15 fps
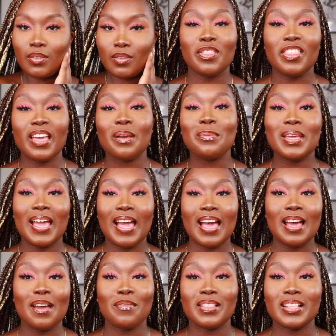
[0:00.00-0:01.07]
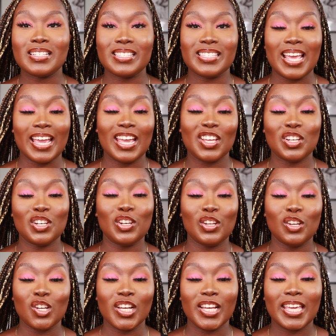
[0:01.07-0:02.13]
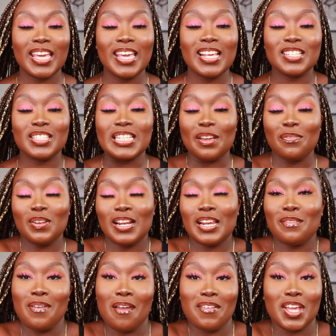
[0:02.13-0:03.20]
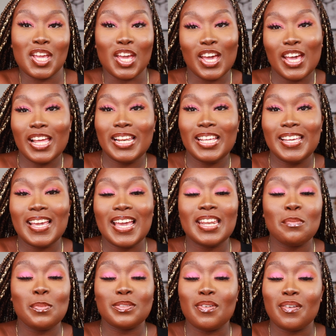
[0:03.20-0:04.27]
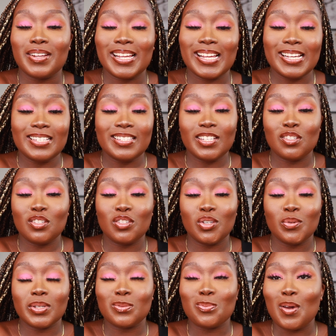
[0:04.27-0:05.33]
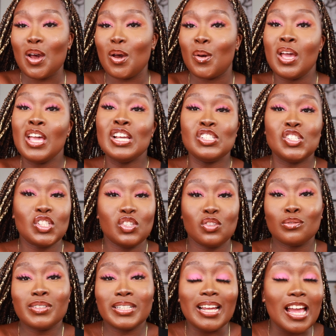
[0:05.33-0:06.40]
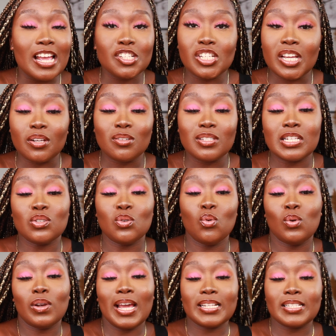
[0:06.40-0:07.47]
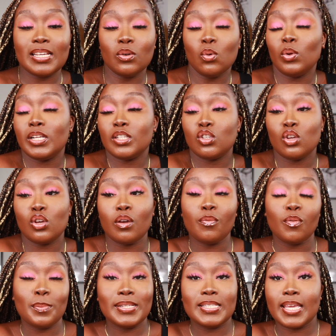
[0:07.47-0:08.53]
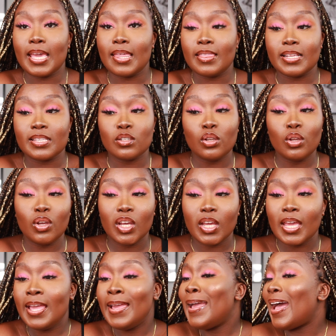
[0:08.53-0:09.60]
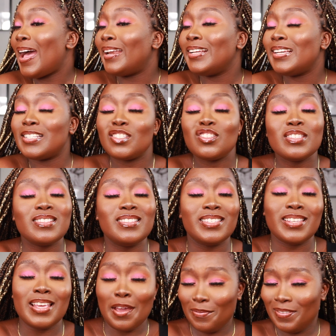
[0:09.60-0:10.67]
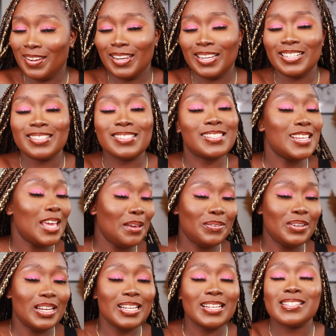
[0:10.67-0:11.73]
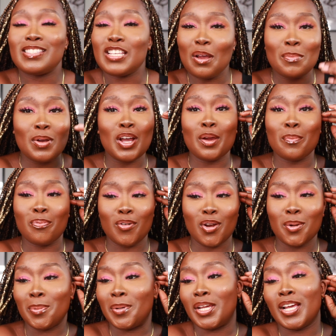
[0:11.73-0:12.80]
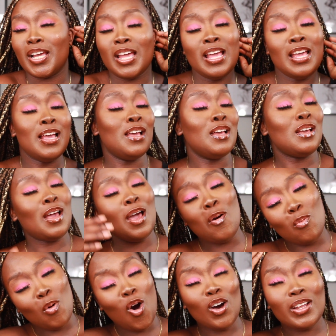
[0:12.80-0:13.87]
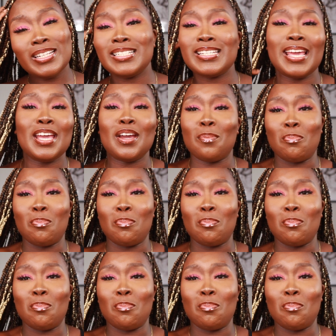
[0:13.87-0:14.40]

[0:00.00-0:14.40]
So there we have the second look. It is definitely very girly and it was very easy to do as well. Just 3 eyeshadows, it's all it took for me to get this look, and it is definitely summer appropriate, holiday